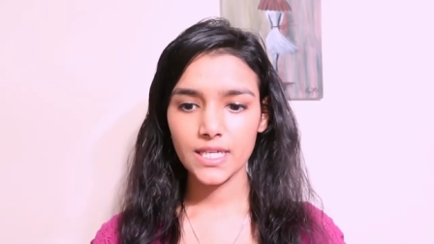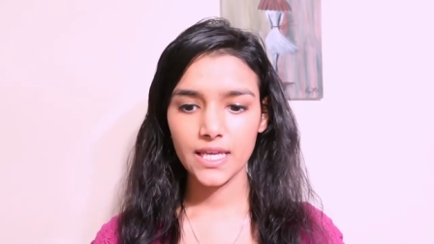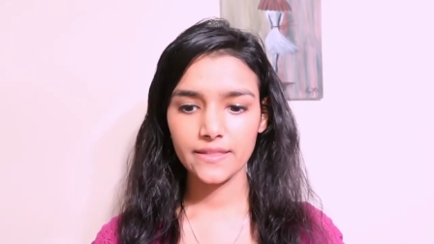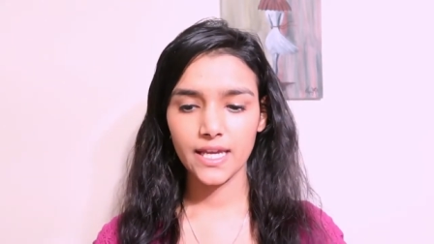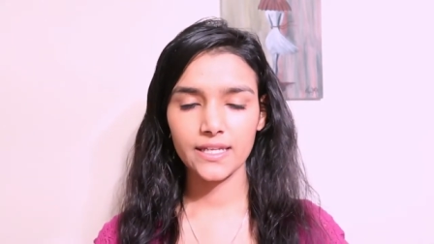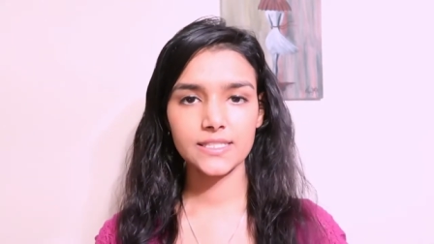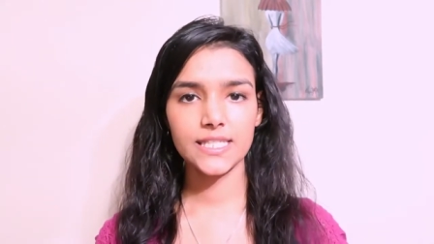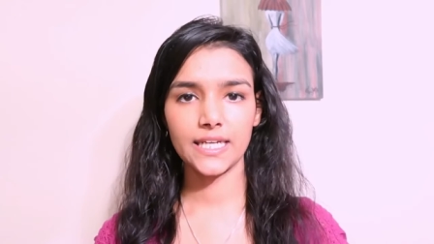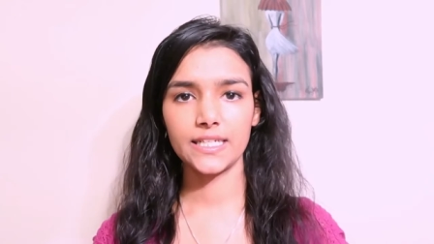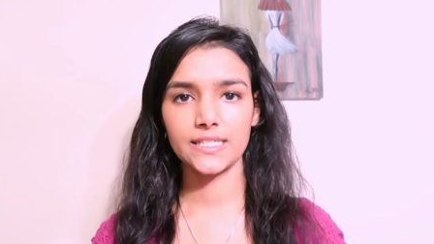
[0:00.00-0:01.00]
and then
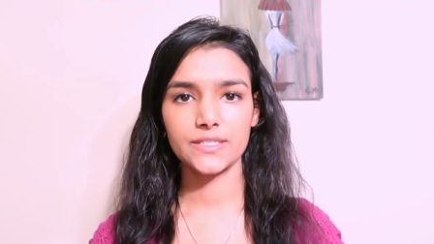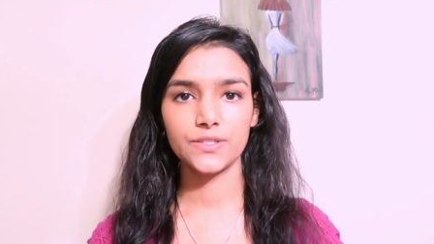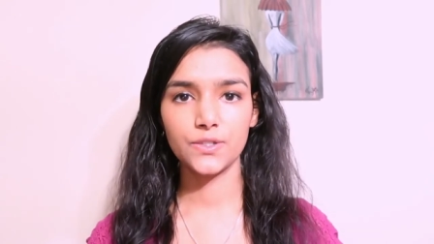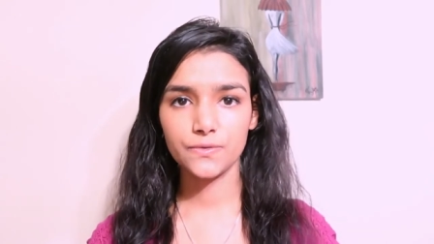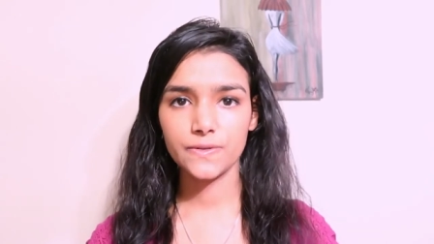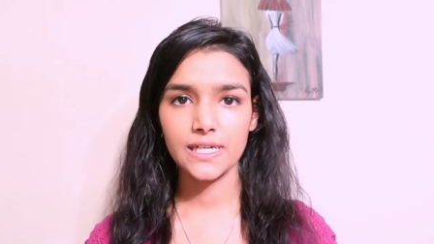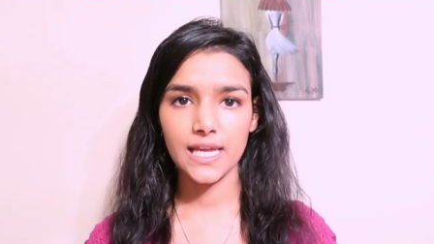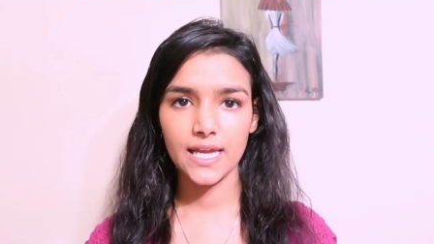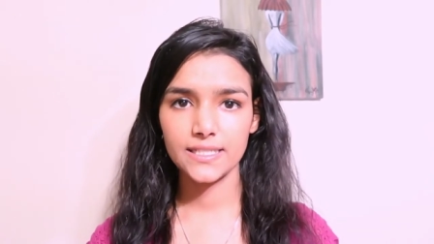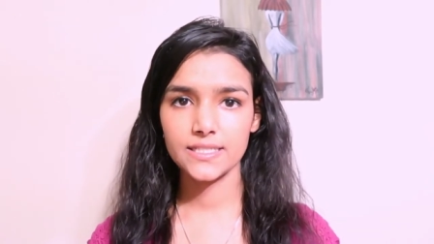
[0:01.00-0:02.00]
second is
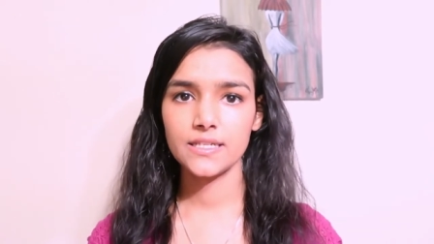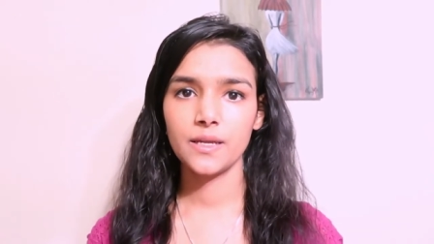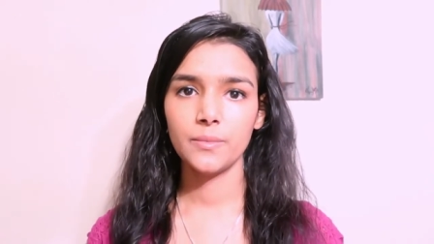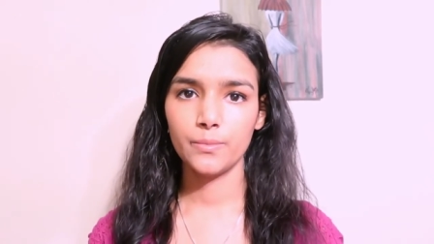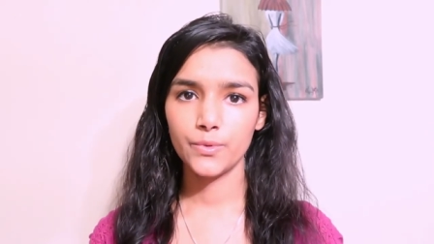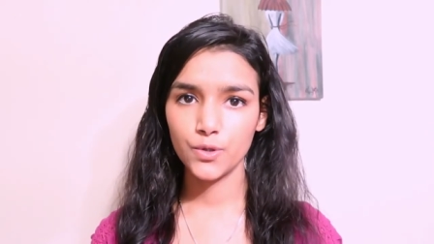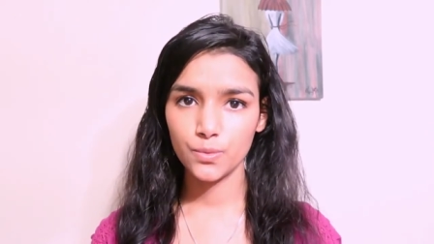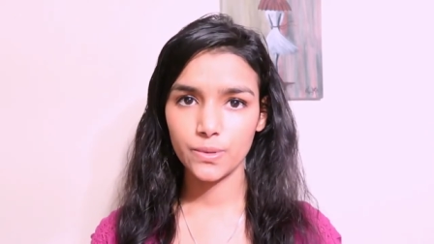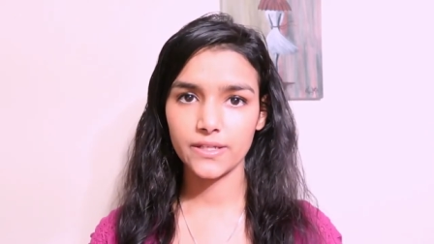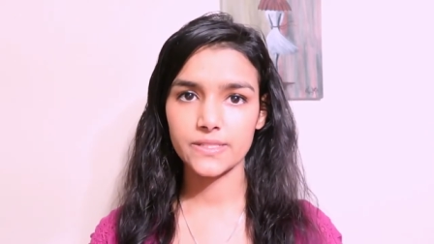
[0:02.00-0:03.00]
Newfoundland
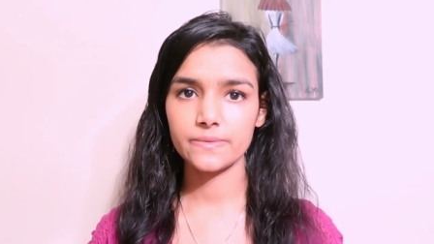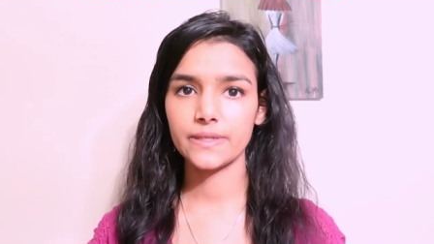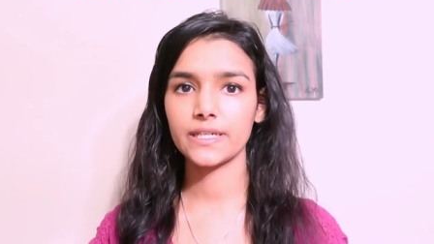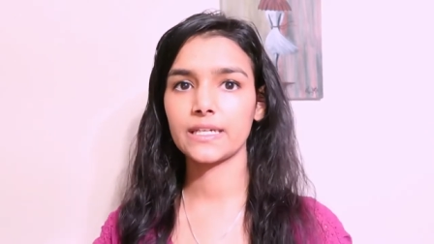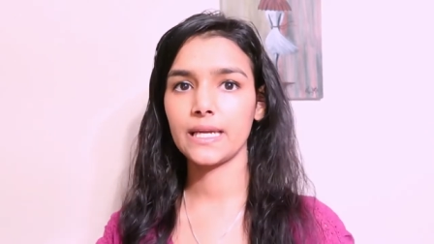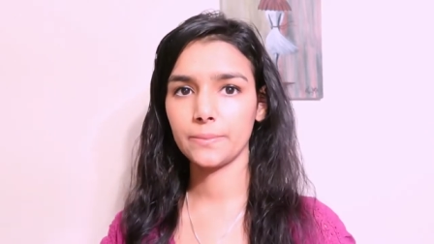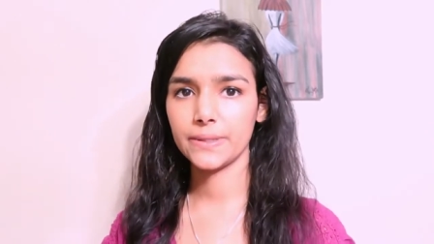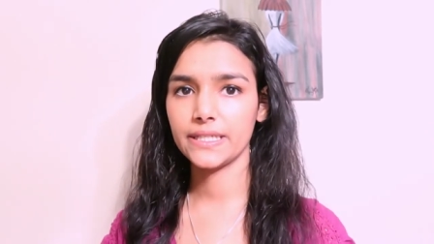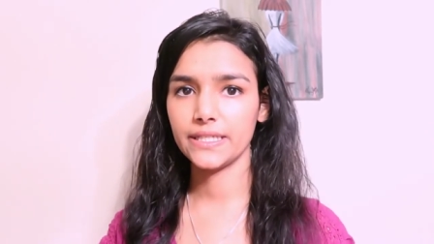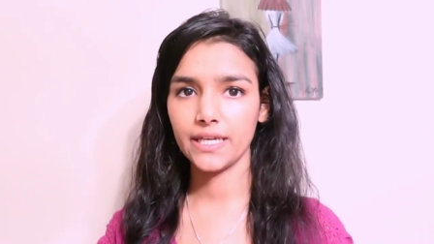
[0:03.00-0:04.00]
New Brunswick and
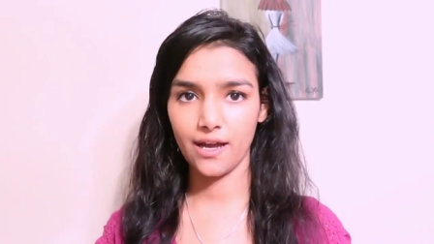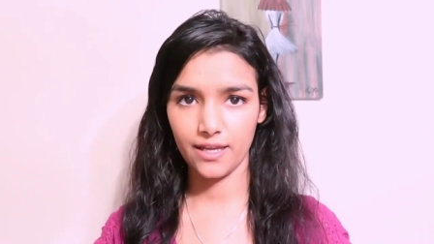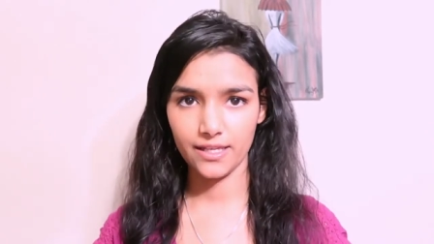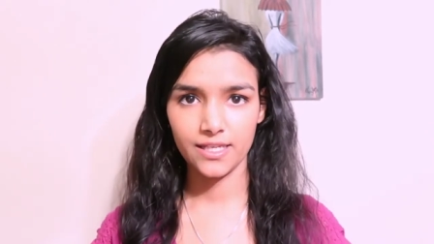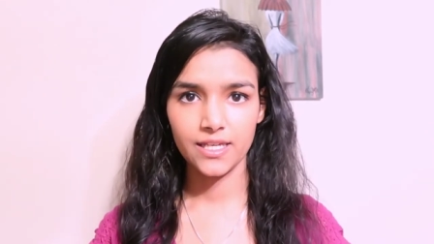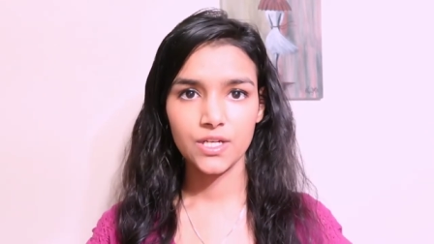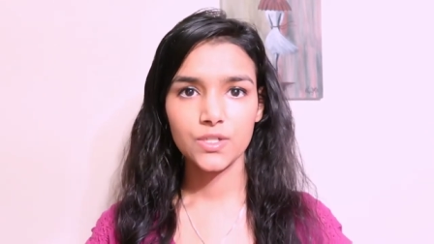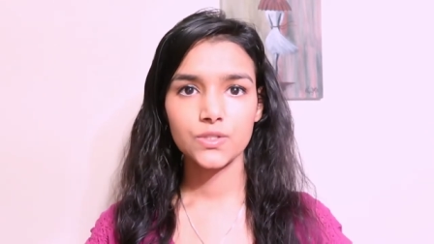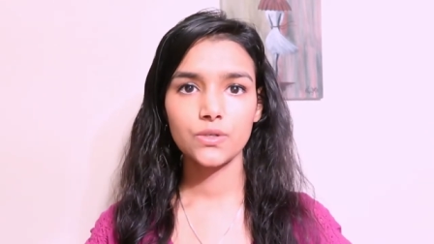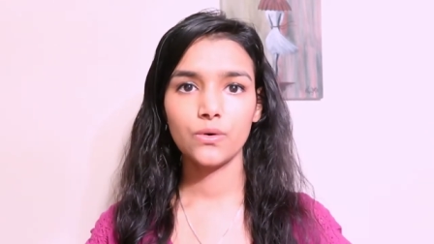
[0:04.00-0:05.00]
PEI.
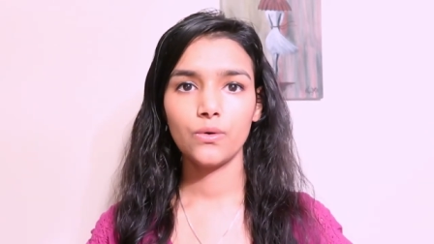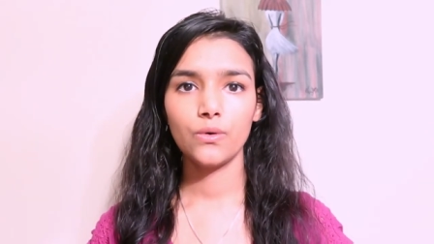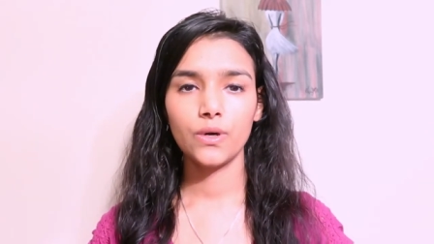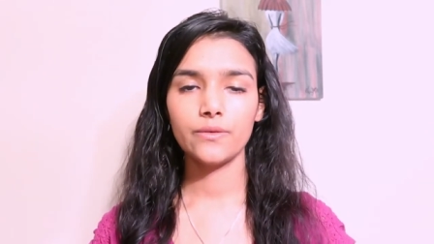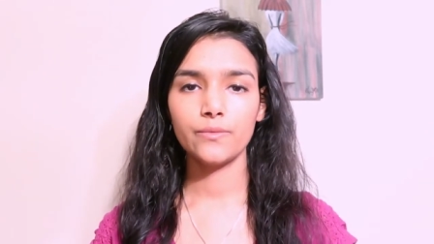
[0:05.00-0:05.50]
So